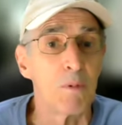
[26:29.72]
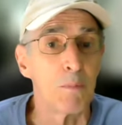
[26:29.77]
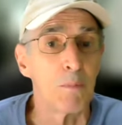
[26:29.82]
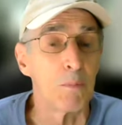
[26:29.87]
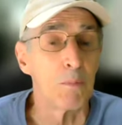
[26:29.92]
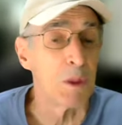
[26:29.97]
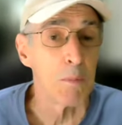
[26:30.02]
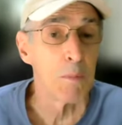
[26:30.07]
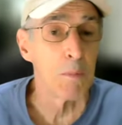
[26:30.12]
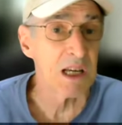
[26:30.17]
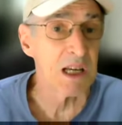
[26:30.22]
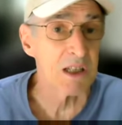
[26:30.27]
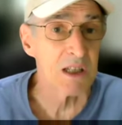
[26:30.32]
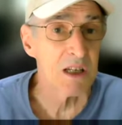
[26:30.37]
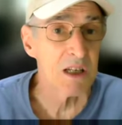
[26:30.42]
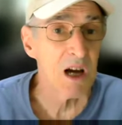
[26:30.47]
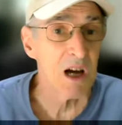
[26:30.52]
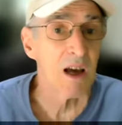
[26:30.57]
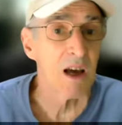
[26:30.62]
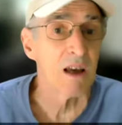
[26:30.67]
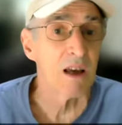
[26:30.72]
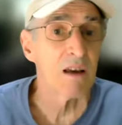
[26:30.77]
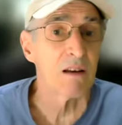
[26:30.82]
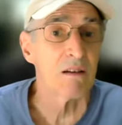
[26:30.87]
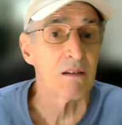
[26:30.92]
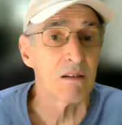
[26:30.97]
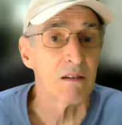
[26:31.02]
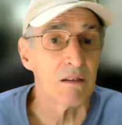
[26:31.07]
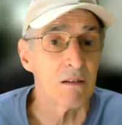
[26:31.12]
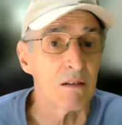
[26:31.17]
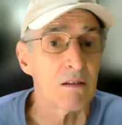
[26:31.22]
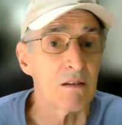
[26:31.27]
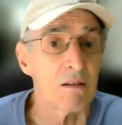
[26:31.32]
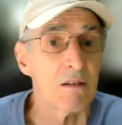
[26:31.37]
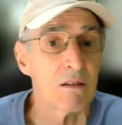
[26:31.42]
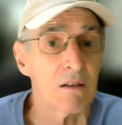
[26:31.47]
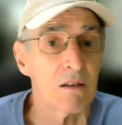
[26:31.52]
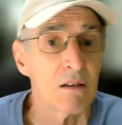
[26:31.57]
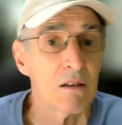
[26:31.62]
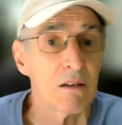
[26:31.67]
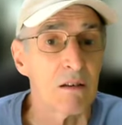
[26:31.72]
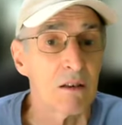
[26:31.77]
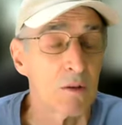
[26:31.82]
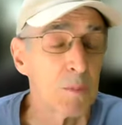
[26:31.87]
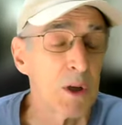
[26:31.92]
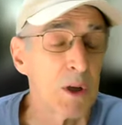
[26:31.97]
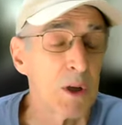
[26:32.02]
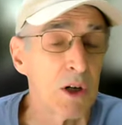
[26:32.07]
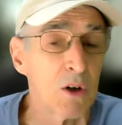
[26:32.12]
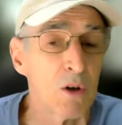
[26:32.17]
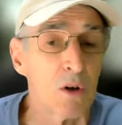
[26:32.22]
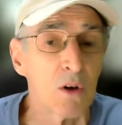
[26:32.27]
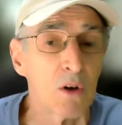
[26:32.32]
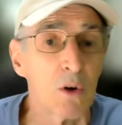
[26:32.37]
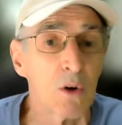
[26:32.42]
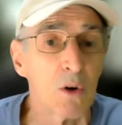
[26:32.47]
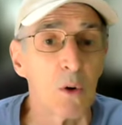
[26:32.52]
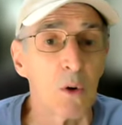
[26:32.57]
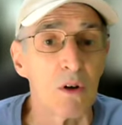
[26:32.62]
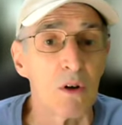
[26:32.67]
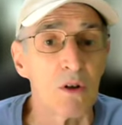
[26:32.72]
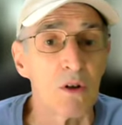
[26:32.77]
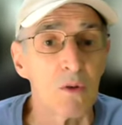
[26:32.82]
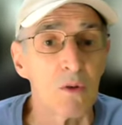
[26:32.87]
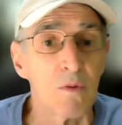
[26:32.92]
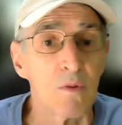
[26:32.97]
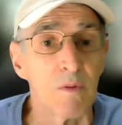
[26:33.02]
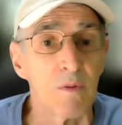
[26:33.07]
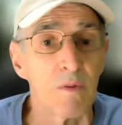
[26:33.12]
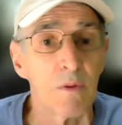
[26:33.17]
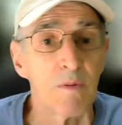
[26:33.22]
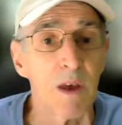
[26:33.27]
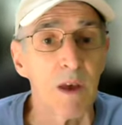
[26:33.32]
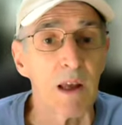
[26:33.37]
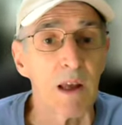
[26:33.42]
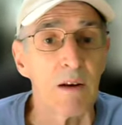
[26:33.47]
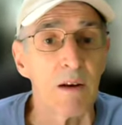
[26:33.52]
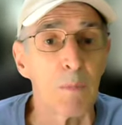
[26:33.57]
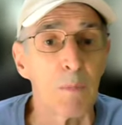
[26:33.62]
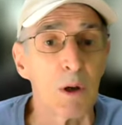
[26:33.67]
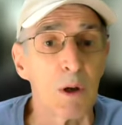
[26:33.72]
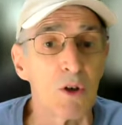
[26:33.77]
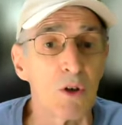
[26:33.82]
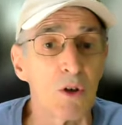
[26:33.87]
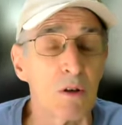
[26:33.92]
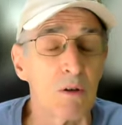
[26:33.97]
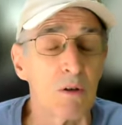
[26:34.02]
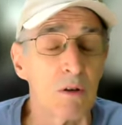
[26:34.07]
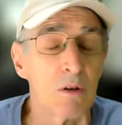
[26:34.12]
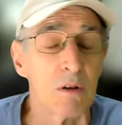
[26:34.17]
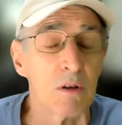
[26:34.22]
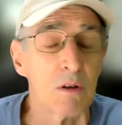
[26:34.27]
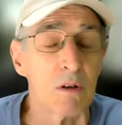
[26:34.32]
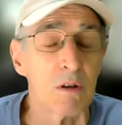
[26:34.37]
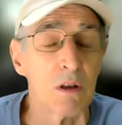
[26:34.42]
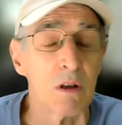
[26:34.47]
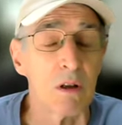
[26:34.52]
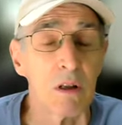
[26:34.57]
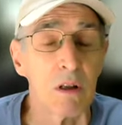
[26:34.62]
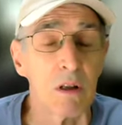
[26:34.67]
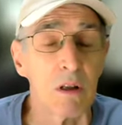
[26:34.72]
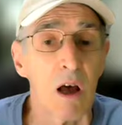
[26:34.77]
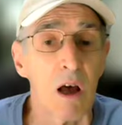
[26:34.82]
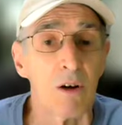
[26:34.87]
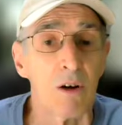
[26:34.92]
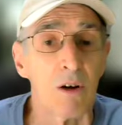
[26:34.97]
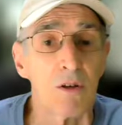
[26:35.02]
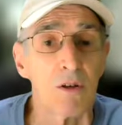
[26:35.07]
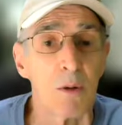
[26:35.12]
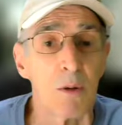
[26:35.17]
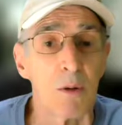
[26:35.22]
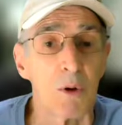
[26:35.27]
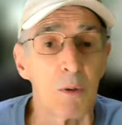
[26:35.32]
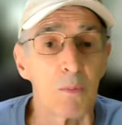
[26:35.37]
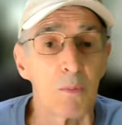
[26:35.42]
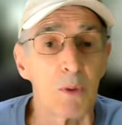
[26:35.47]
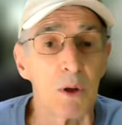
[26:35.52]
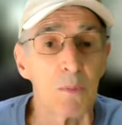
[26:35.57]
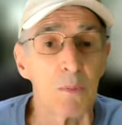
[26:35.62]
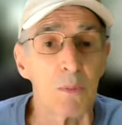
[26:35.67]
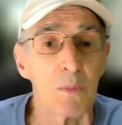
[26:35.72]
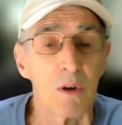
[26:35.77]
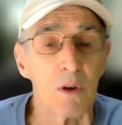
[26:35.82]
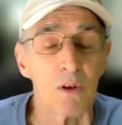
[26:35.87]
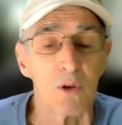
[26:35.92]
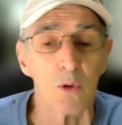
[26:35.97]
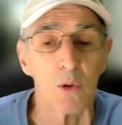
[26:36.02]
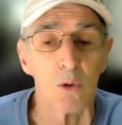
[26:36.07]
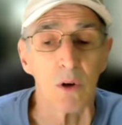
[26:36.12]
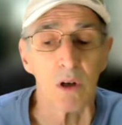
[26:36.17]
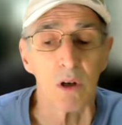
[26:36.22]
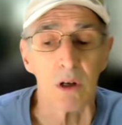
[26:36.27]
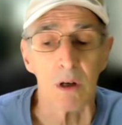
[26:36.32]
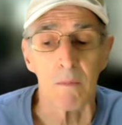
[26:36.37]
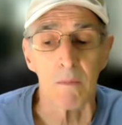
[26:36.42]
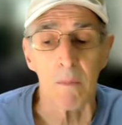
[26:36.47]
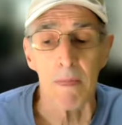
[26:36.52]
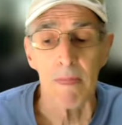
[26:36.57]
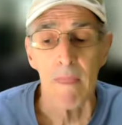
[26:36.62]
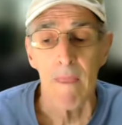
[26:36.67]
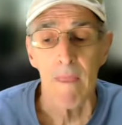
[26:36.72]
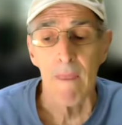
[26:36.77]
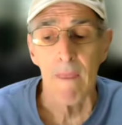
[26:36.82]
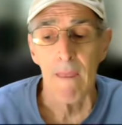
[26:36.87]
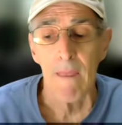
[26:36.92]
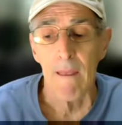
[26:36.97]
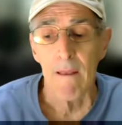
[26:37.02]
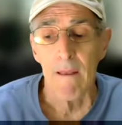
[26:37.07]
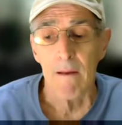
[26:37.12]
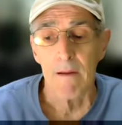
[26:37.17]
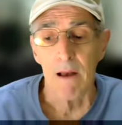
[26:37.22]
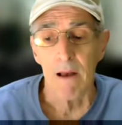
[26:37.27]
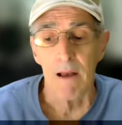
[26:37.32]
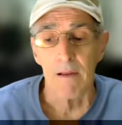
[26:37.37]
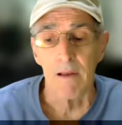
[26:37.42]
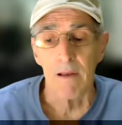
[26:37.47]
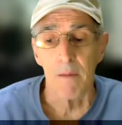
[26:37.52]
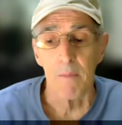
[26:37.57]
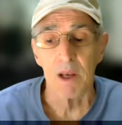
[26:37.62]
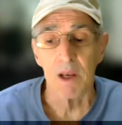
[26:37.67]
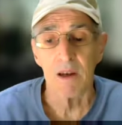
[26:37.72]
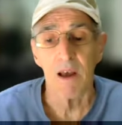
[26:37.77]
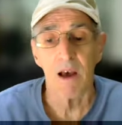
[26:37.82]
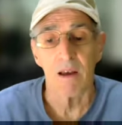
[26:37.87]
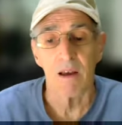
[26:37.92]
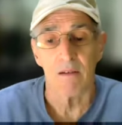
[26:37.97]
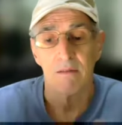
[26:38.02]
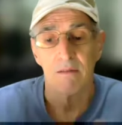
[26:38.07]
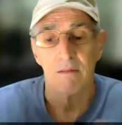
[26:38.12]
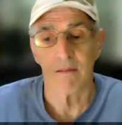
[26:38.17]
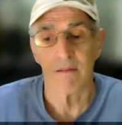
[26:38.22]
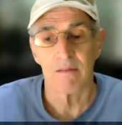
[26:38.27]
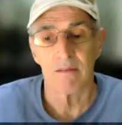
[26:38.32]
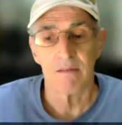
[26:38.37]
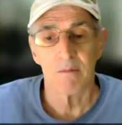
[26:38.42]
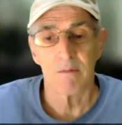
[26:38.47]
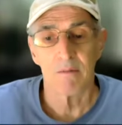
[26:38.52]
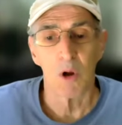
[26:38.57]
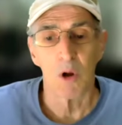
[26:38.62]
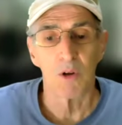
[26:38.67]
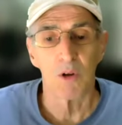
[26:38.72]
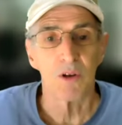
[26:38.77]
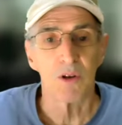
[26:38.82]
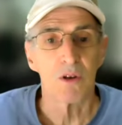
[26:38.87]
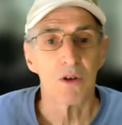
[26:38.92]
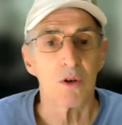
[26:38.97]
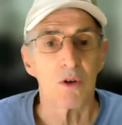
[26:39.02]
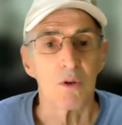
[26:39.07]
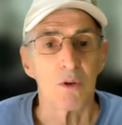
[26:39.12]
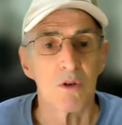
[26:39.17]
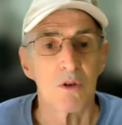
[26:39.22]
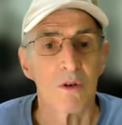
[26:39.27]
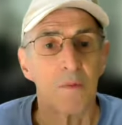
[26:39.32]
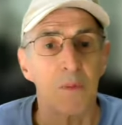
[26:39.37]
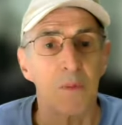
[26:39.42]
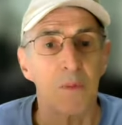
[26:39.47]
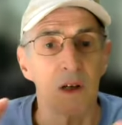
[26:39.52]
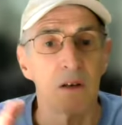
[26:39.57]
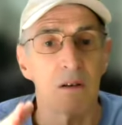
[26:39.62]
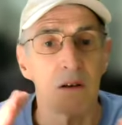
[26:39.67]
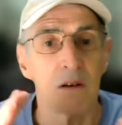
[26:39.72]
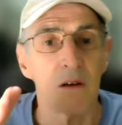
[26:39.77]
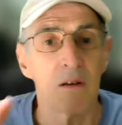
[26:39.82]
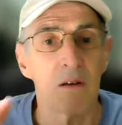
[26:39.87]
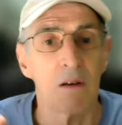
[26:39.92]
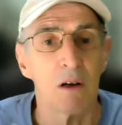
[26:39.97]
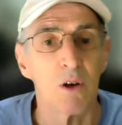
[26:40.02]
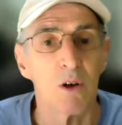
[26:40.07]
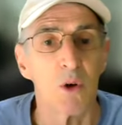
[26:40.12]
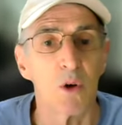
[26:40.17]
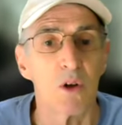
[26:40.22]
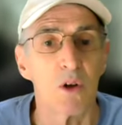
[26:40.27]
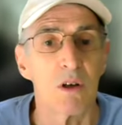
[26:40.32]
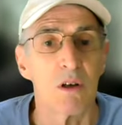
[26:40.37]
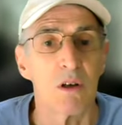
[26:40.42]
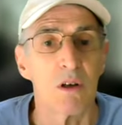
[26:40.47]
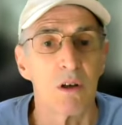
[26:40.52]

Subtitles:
the best diet. And it's been a good course. We've had a large number of people joining. I mean, not multitudes, but a good